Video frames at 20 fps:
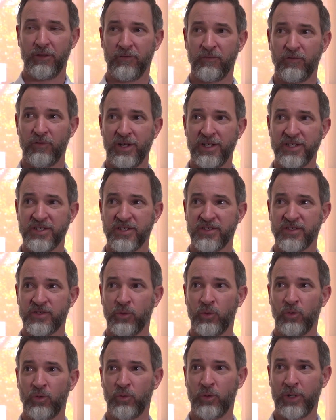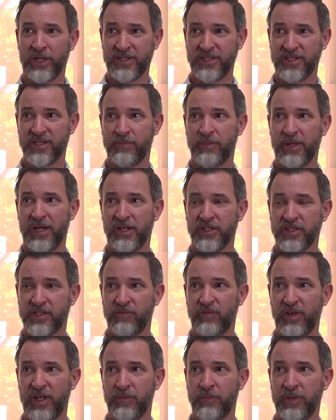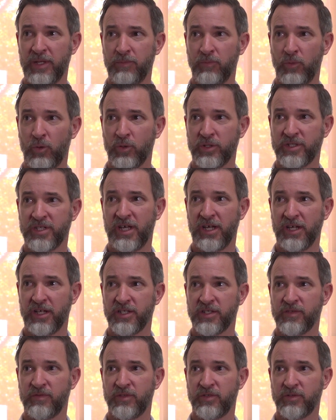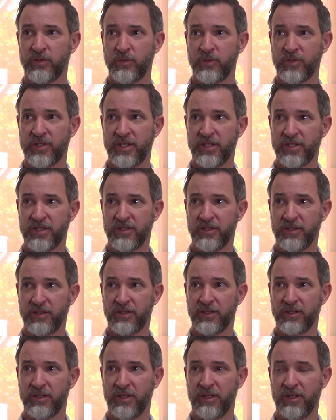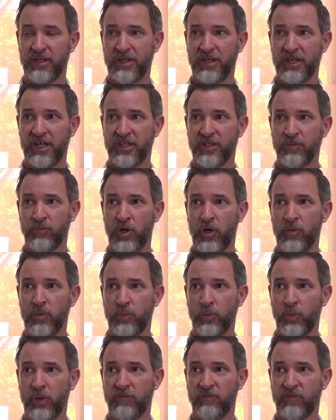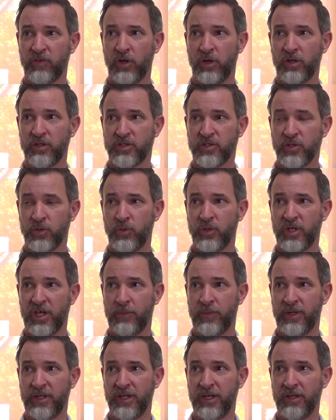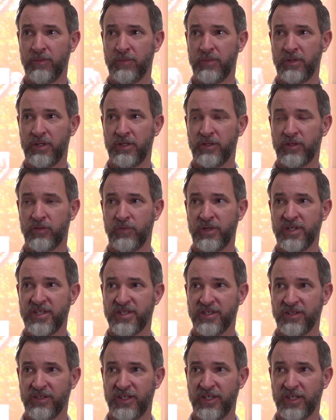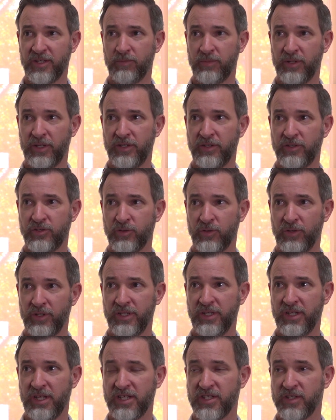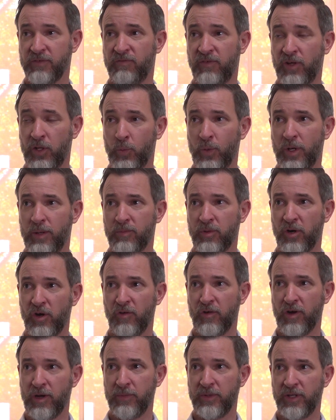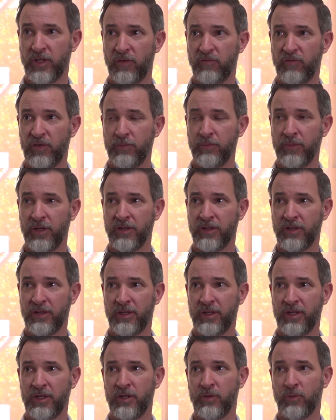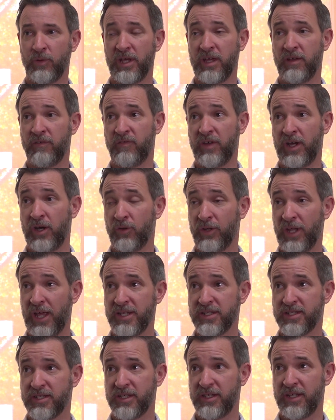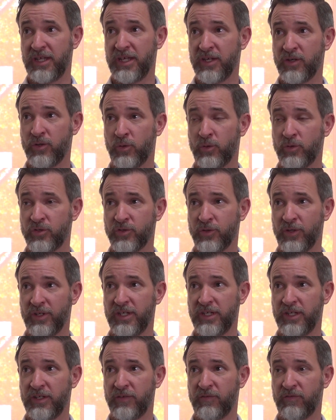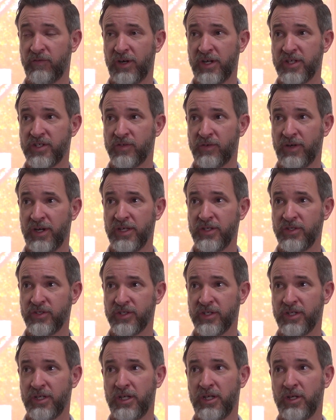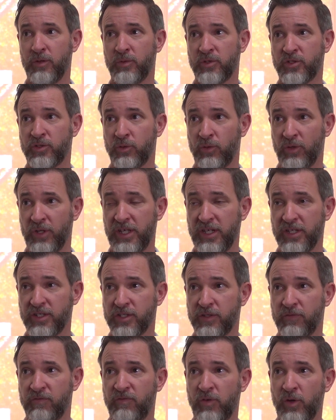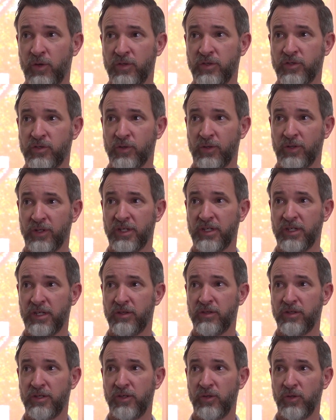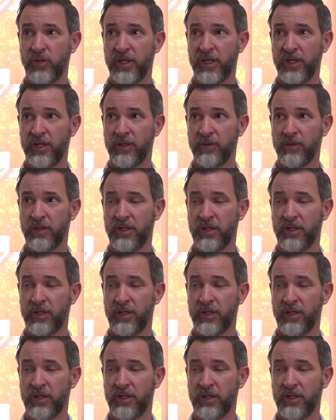For us, it's always about developing more targets for drill testing. At the moment, we've got 2 coming up. The recently completed drilling has a follow-up program in November. We have our Lantern air core drilling in the Fraser Range, which will lead into further drilling in the new year.